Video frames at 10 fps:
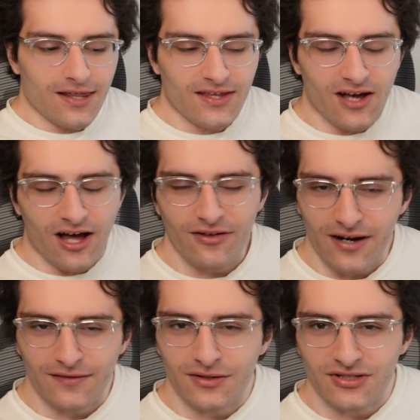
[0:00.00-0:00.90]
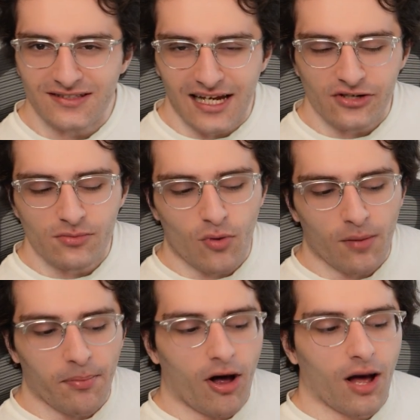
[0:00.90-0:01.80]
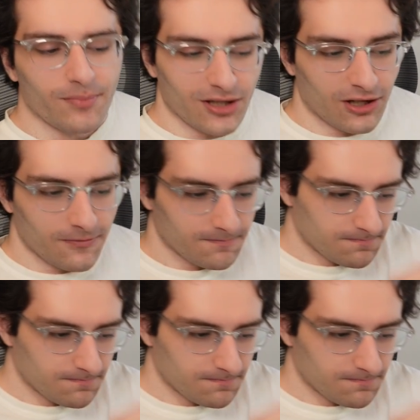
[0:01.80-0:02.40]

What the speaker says: The other evolution is actually more popular,